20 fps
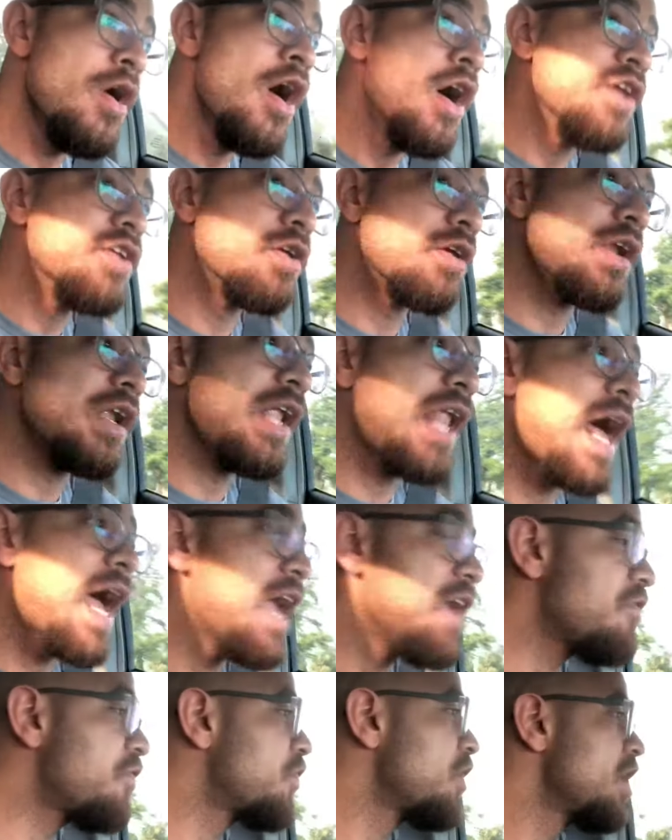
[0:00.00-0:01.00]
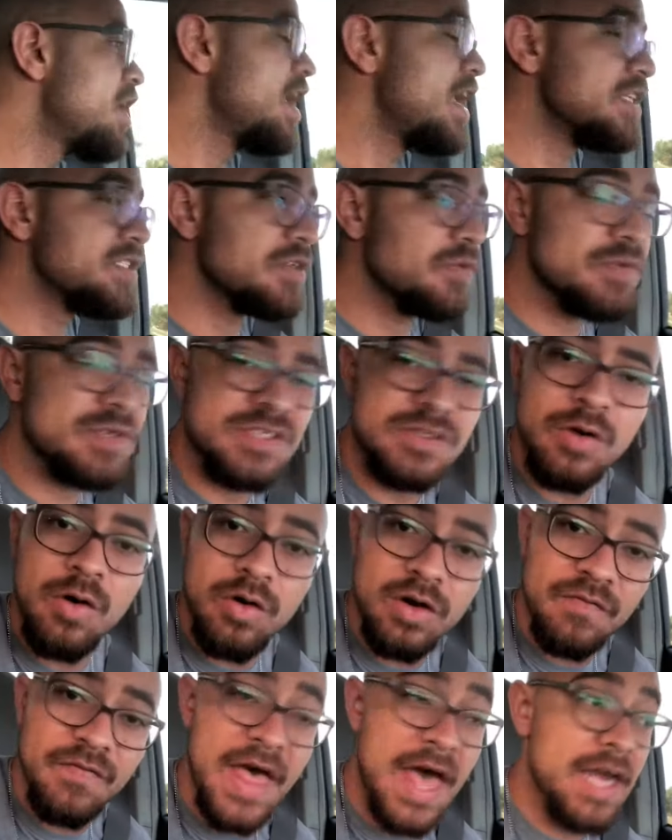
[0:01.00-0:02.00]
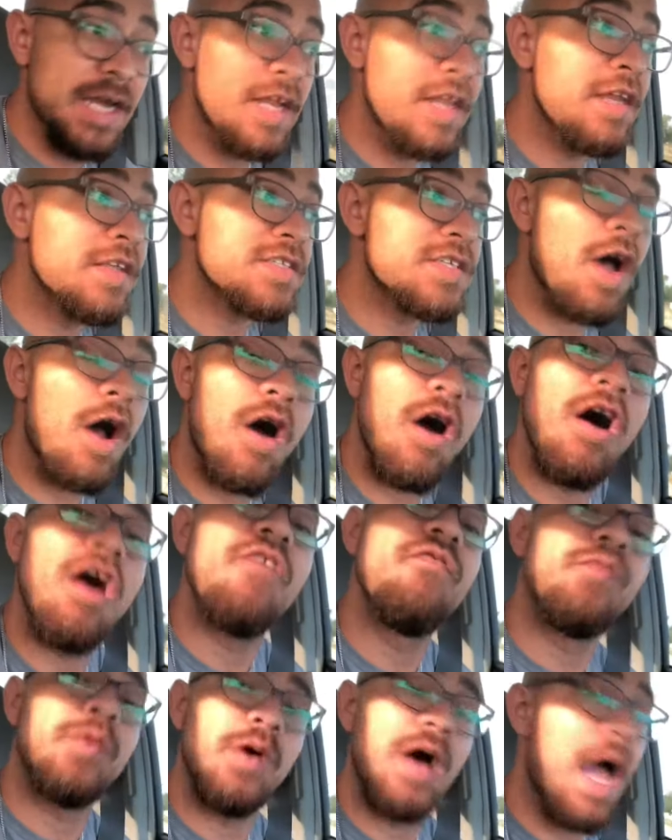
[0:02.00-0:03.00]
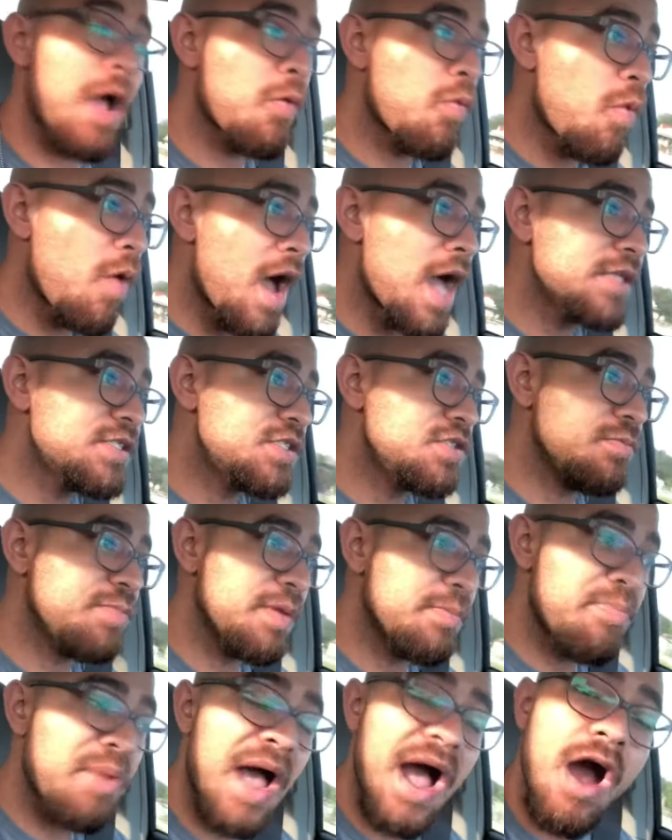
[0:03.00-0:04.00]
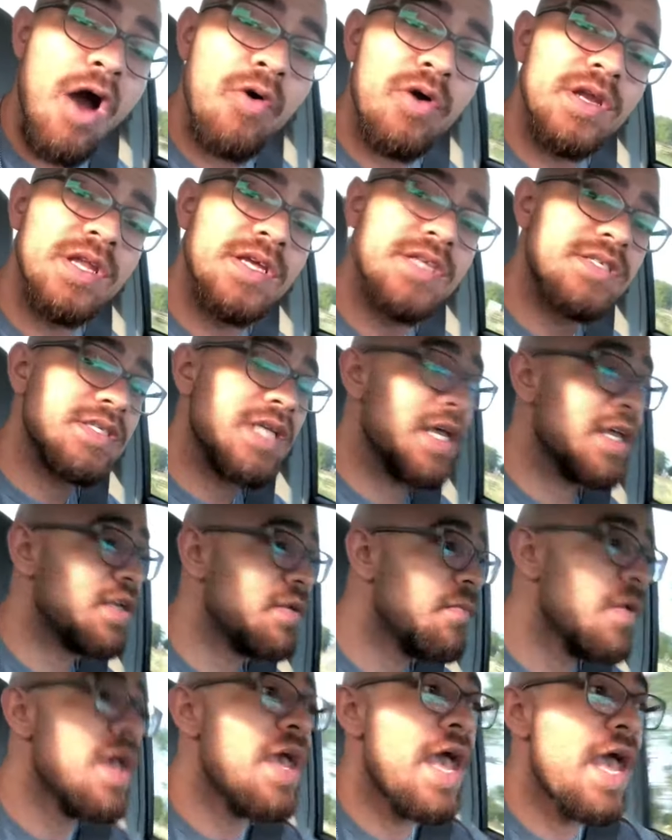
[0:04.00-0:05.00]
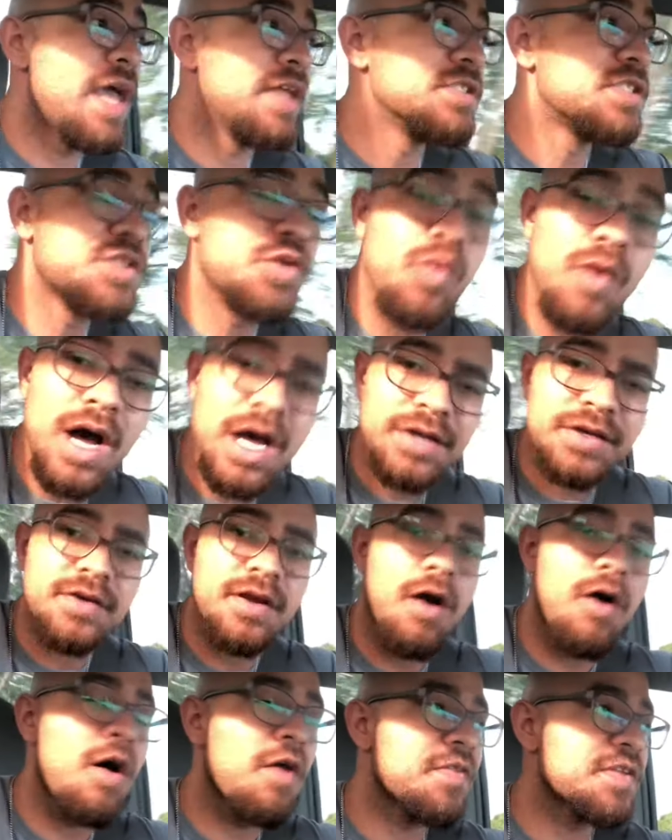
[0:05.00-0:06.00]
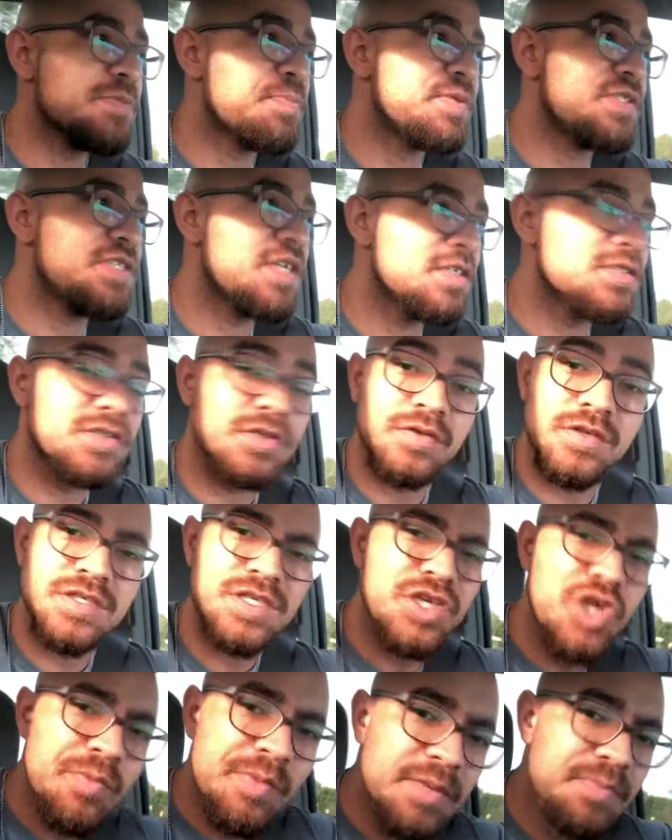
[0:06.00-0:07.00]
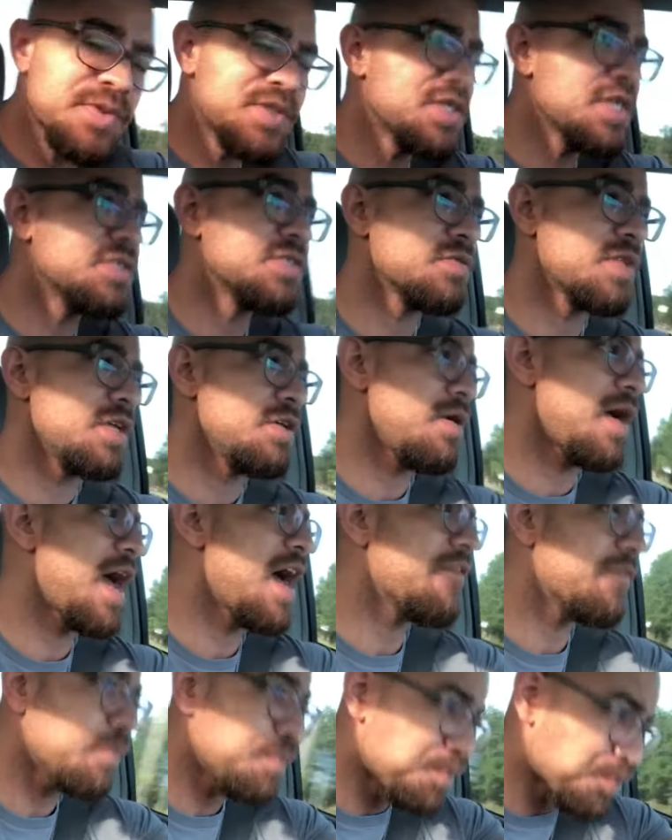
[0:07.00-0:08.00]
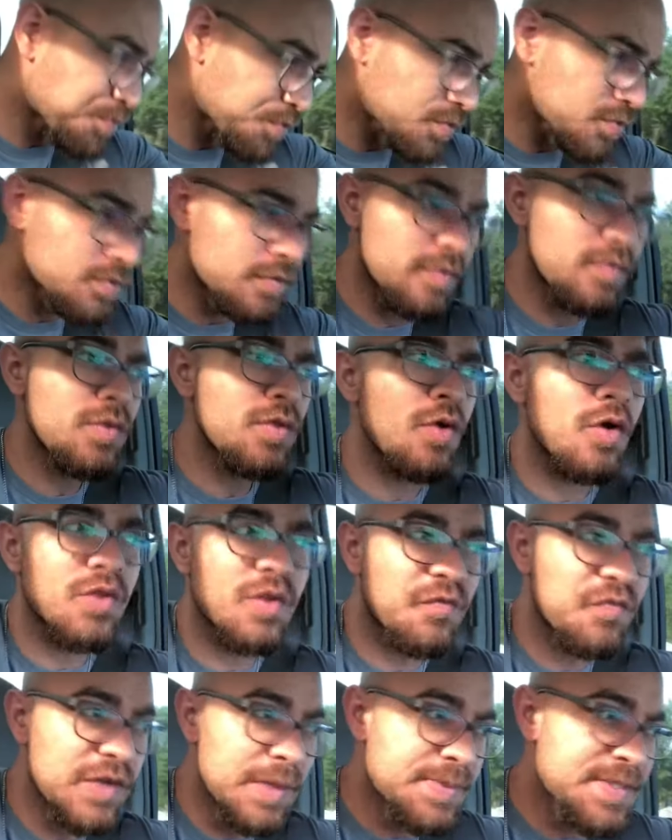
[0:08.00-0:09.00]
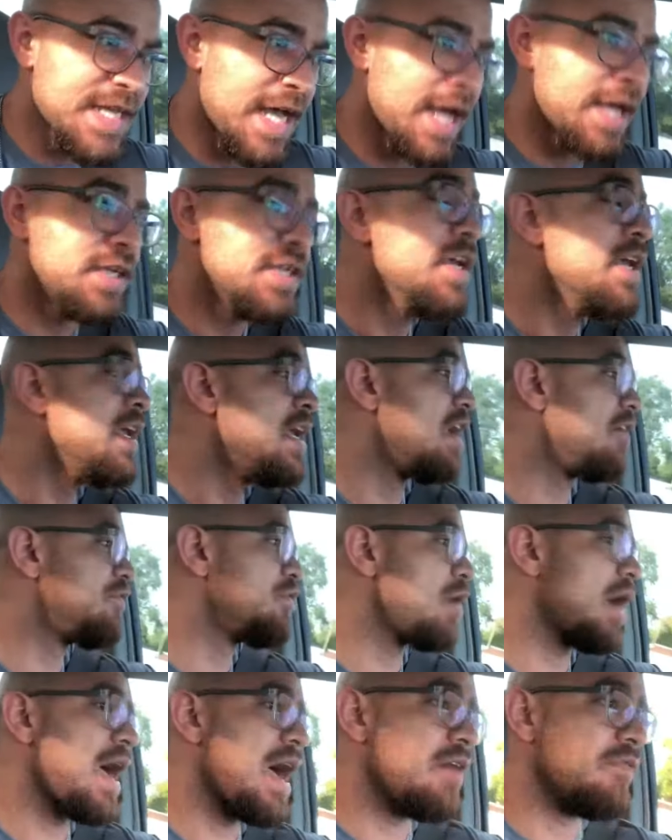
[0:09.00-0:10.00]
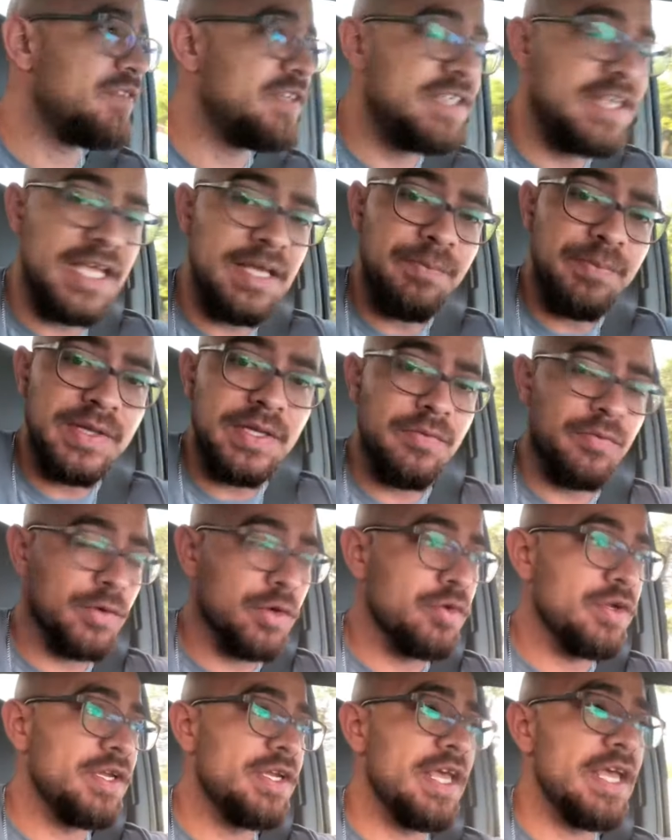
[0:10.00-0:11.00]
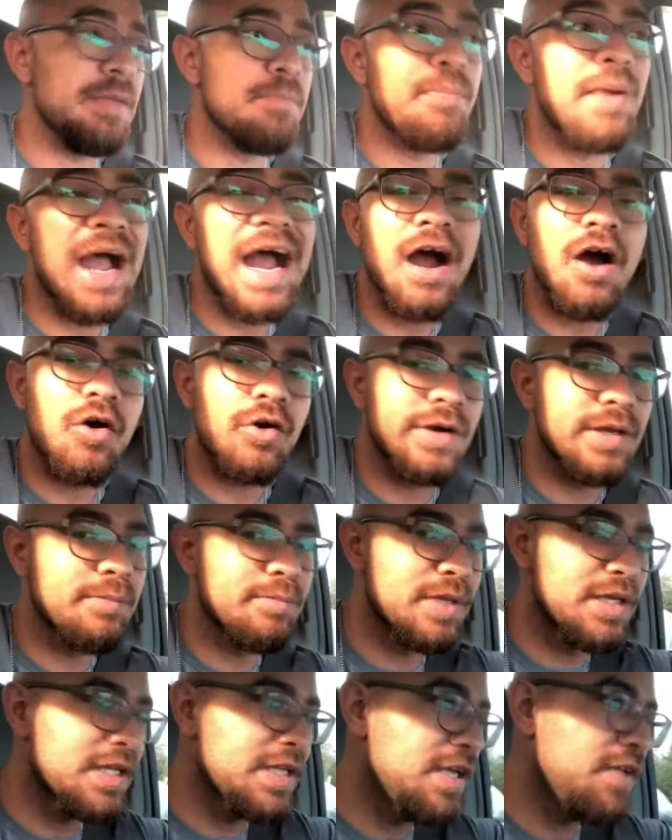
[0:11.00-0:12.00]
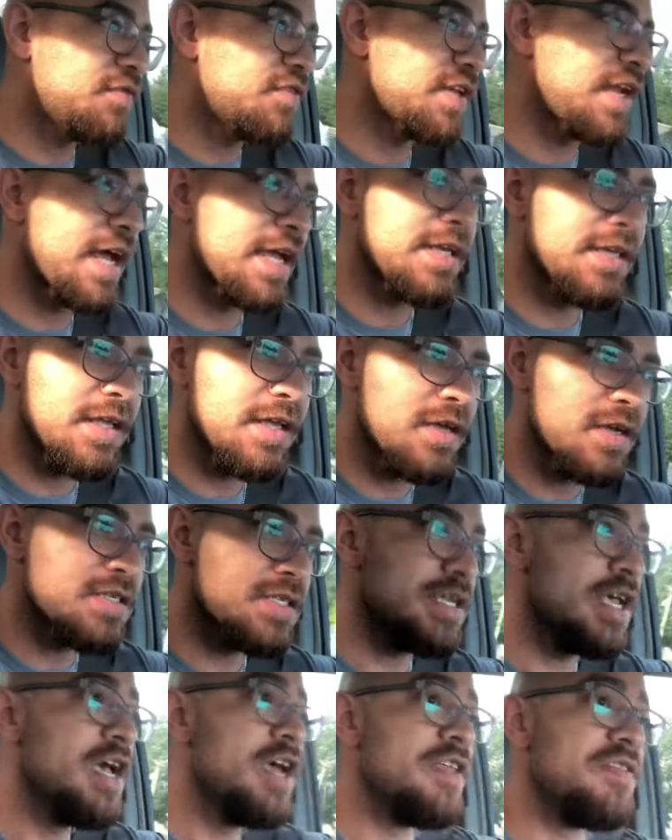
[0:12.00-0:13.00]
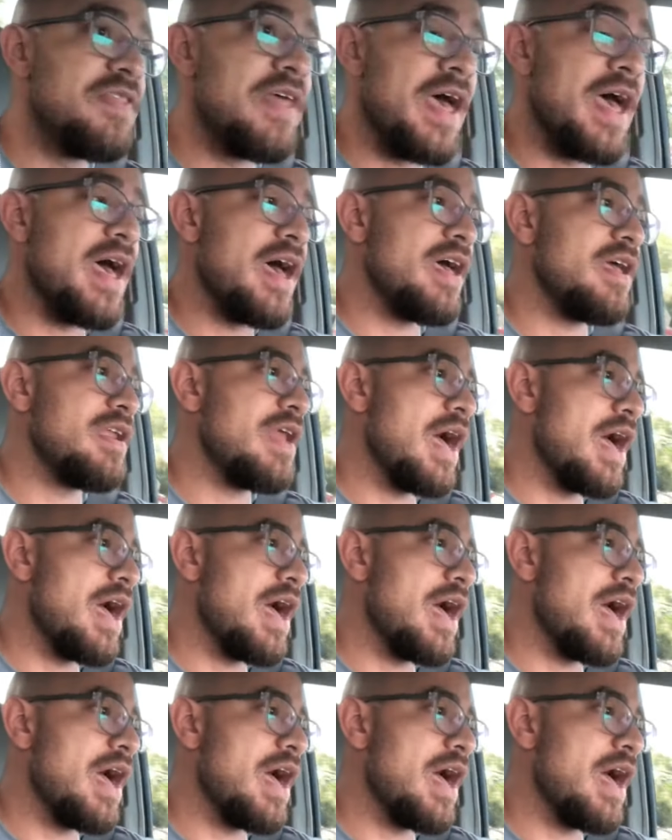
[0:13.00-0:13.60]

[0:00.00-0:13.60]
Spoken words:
your life is a result of that. And it is awful. I watch you be powerless and squander all this potential, this human potential that you have. On the flip side, if you have deeply rooted, empowering beliefs and ideas that